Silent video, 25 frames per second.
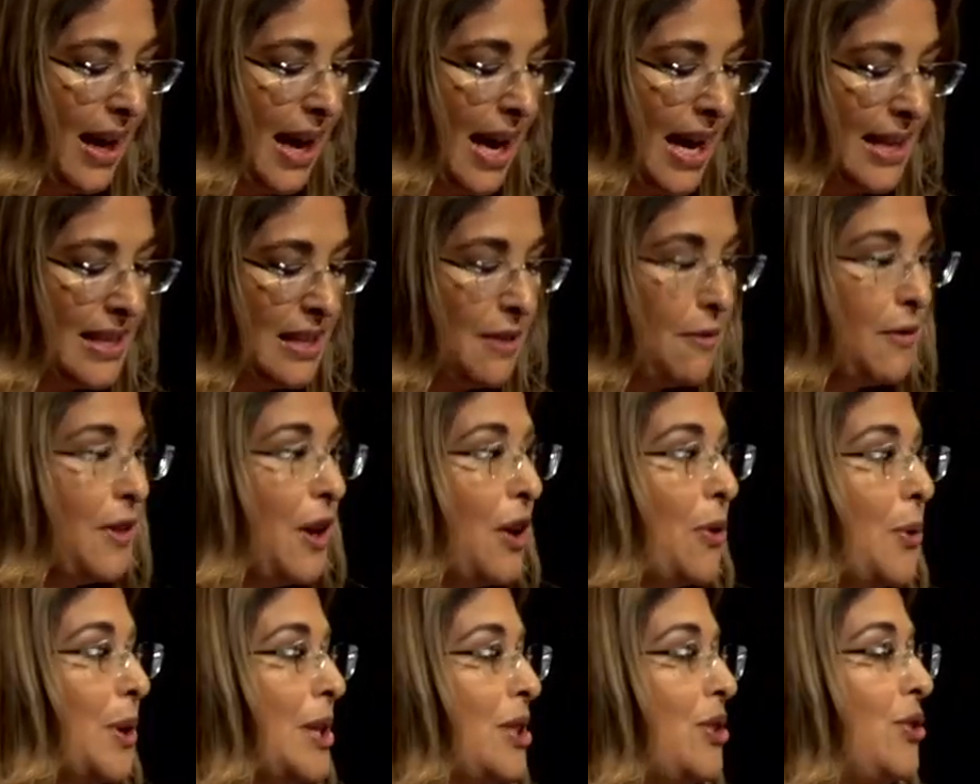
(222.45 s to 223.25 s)
as if
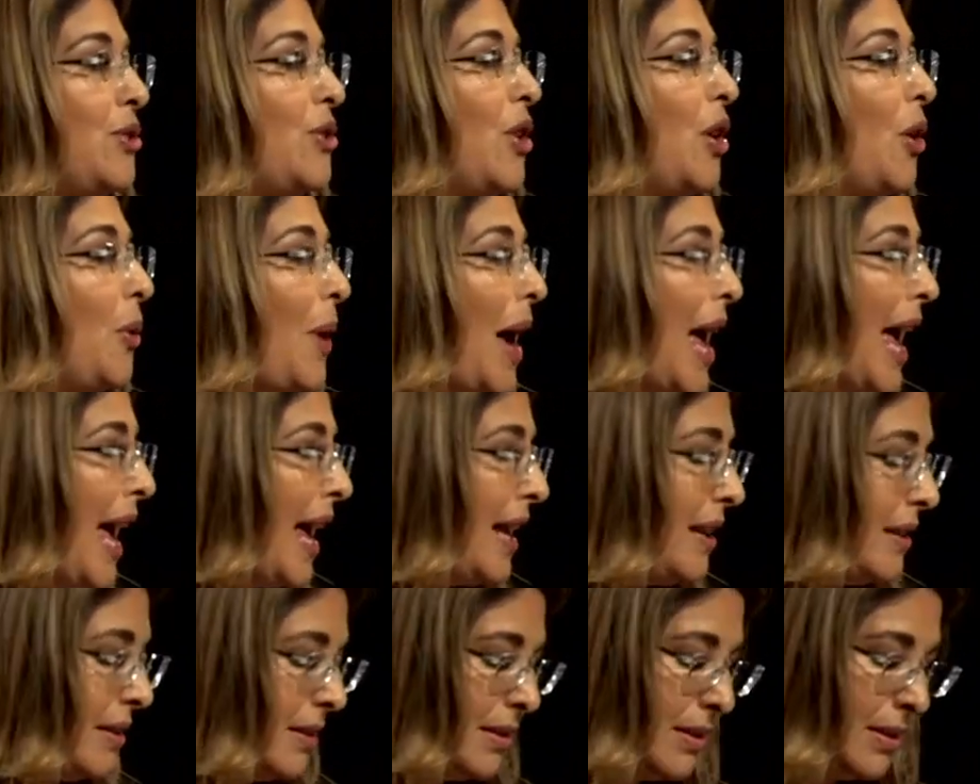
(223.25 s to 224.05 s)
there was no
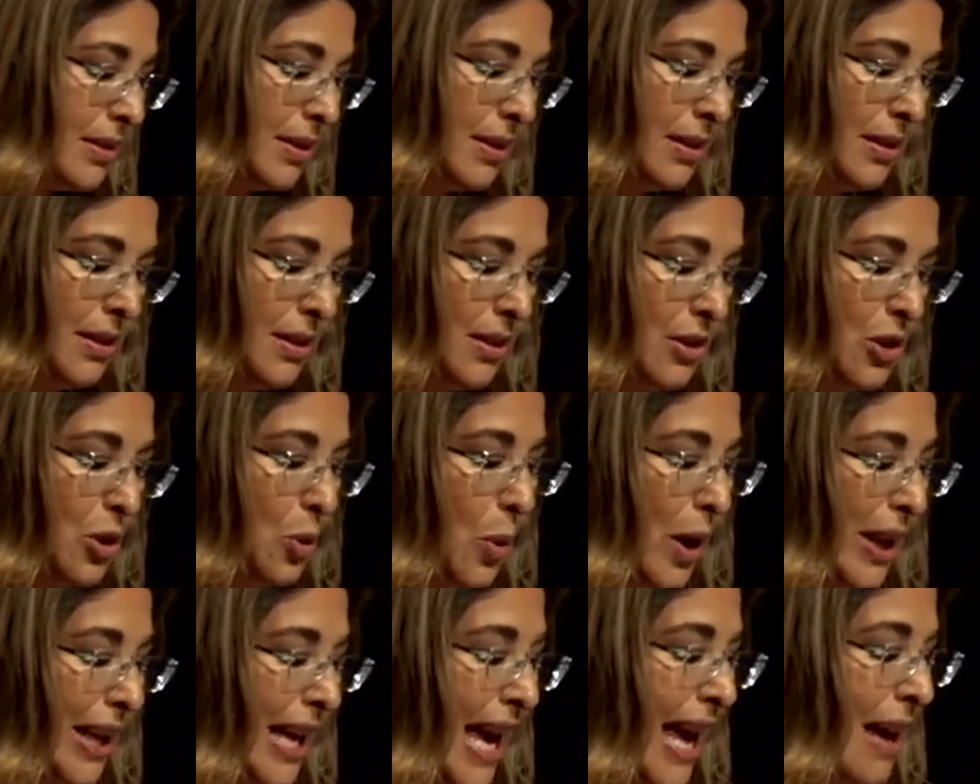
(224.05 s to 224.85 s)
end to
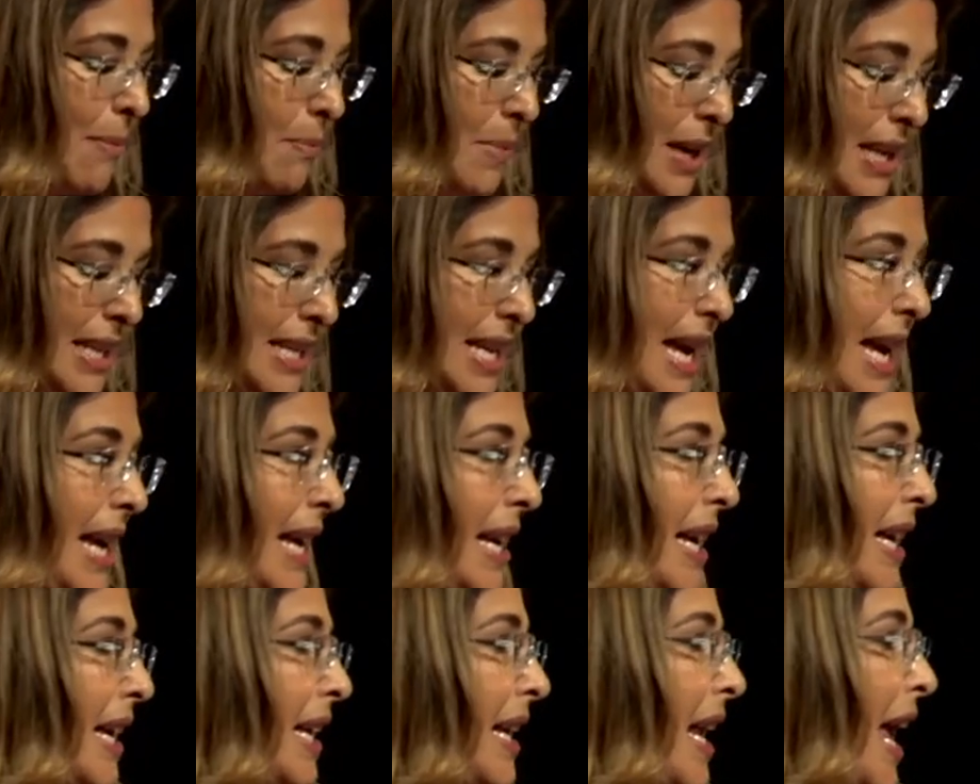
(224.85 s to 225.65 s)
what can be
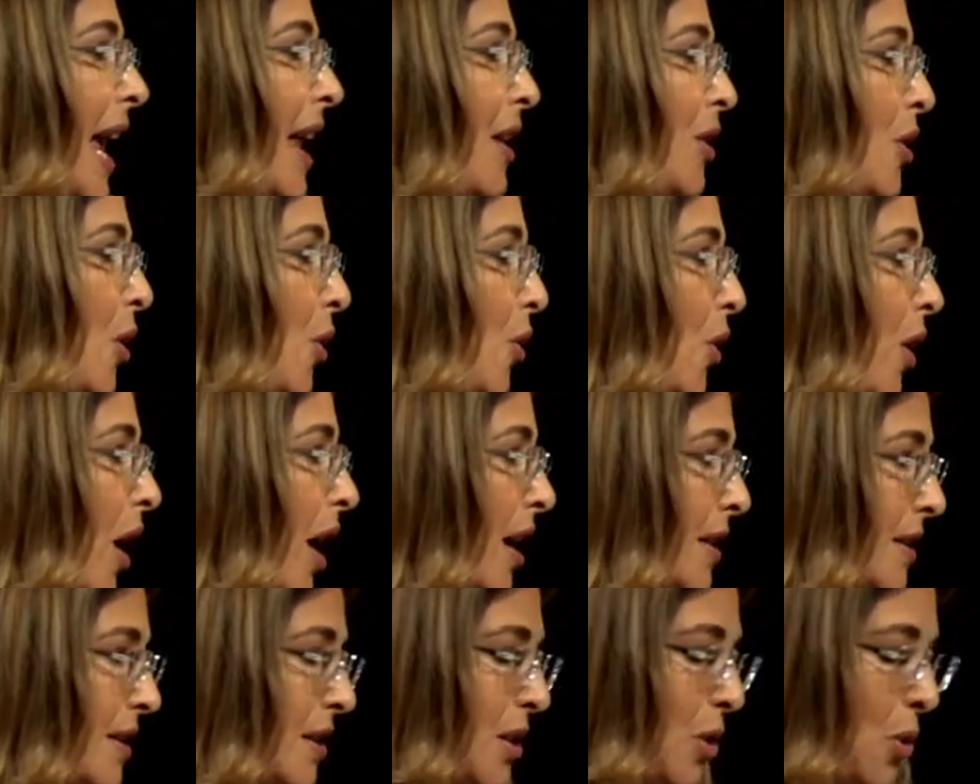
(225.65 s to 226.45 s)
taken and no
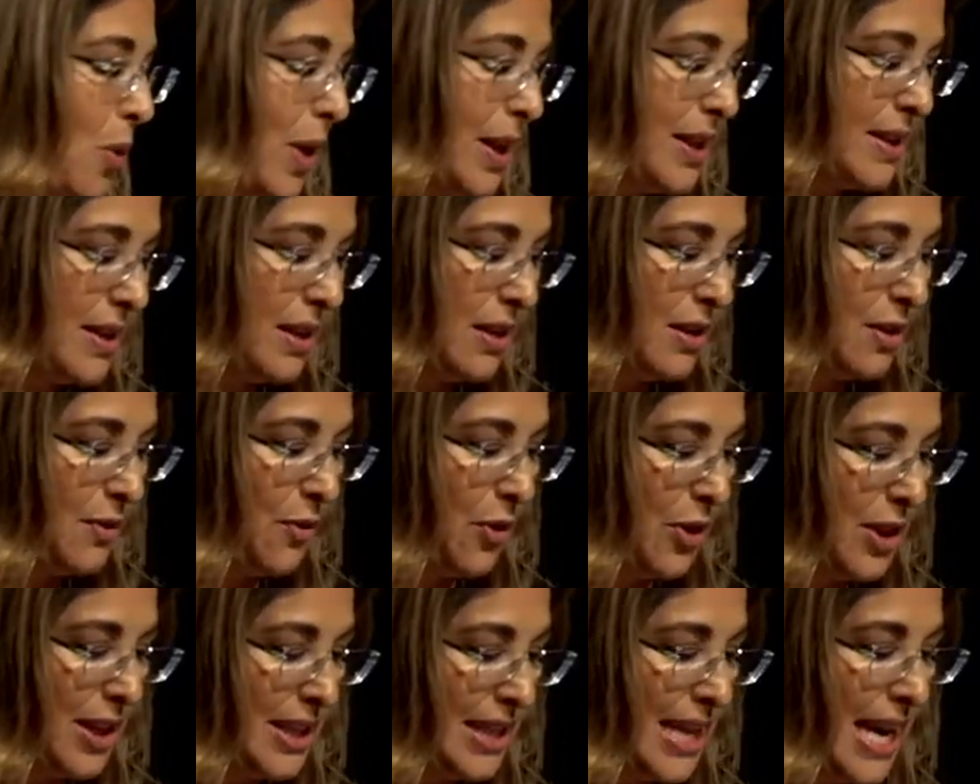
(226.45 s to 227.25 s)
consequences
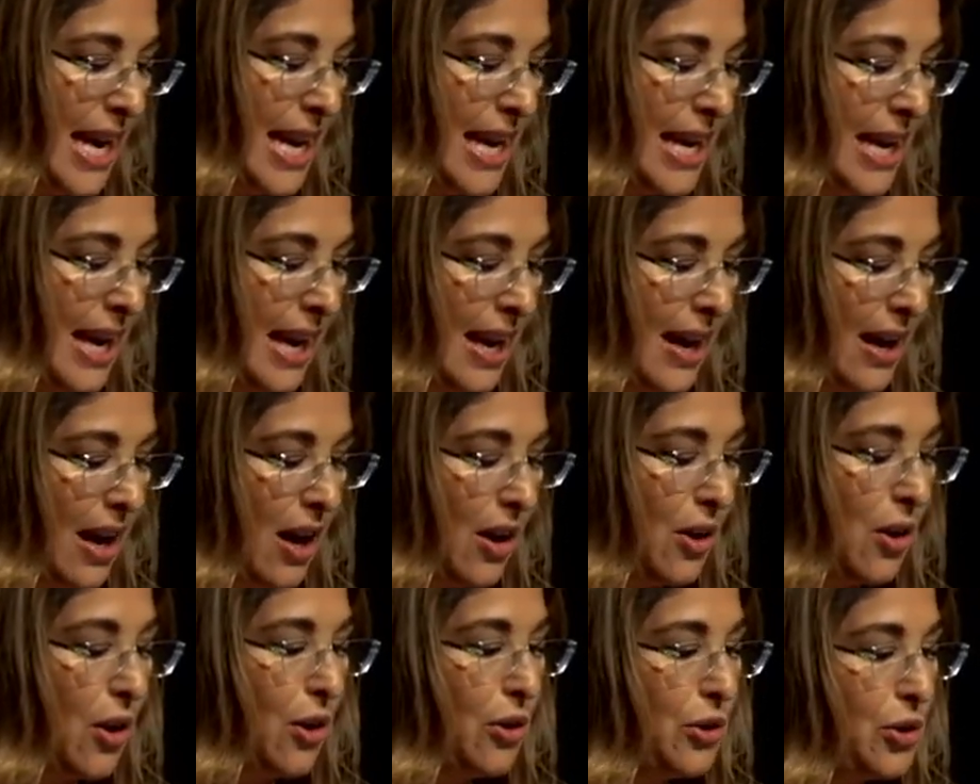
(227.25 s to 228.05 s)
for the taking, a
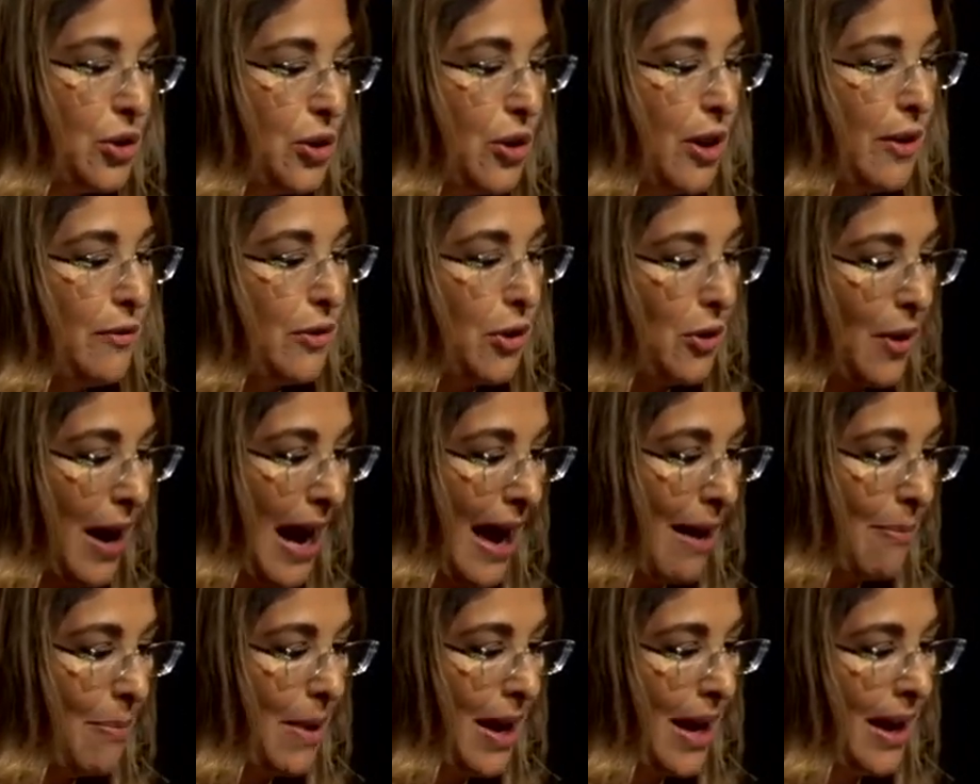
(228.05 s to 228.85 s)
culture of
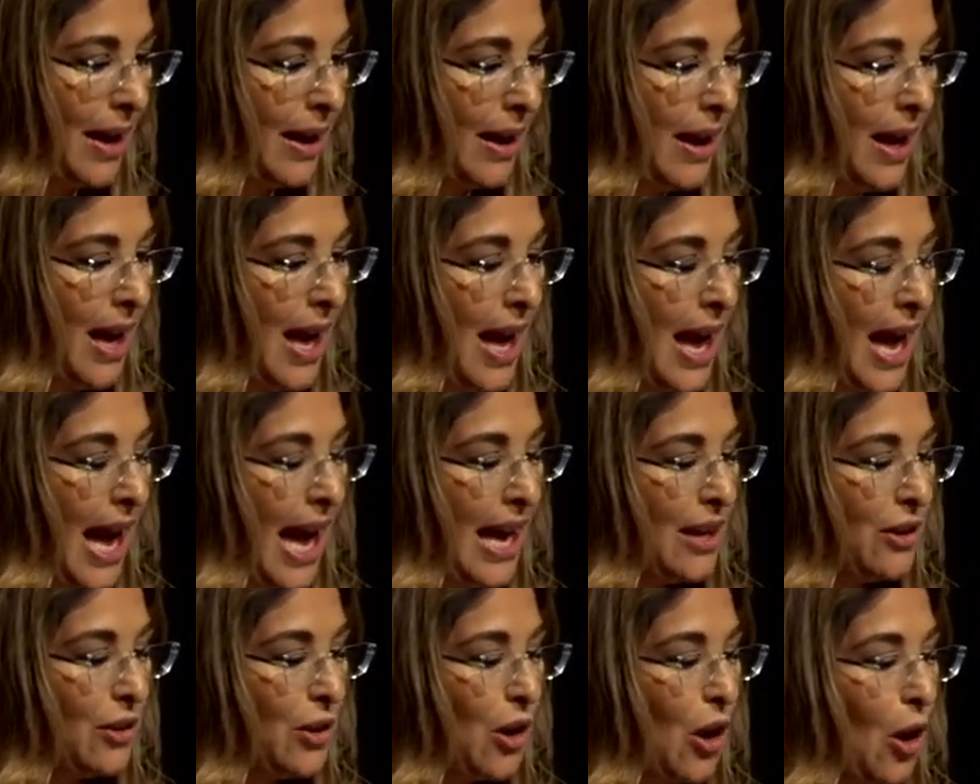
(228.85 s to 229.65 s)
grabbing
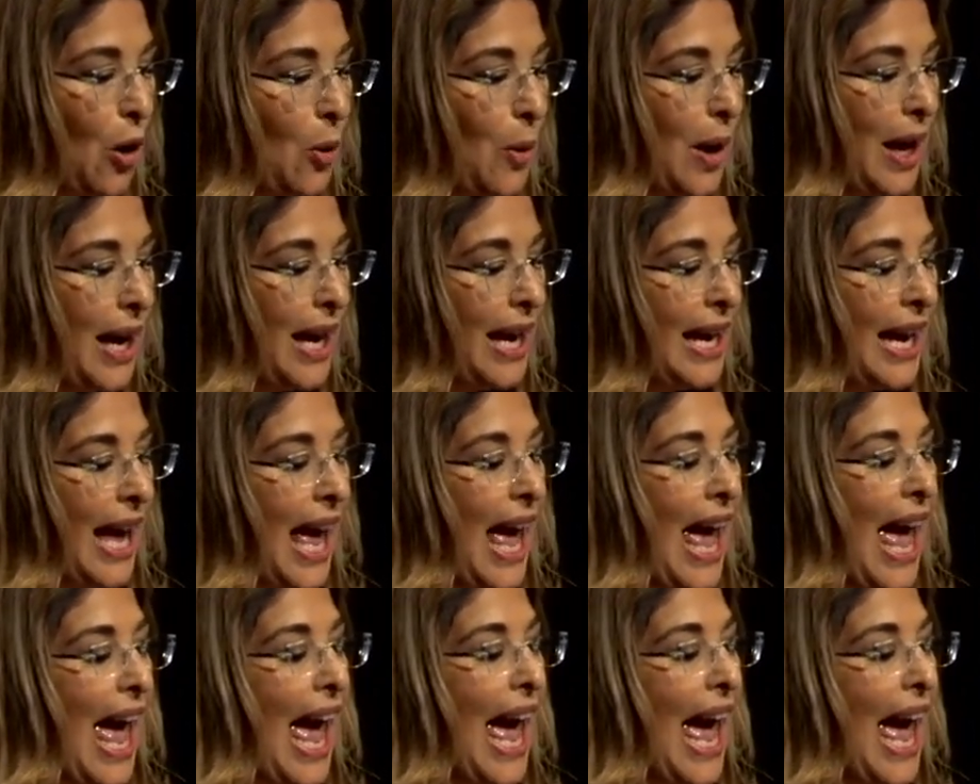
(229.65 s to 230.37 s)
and going,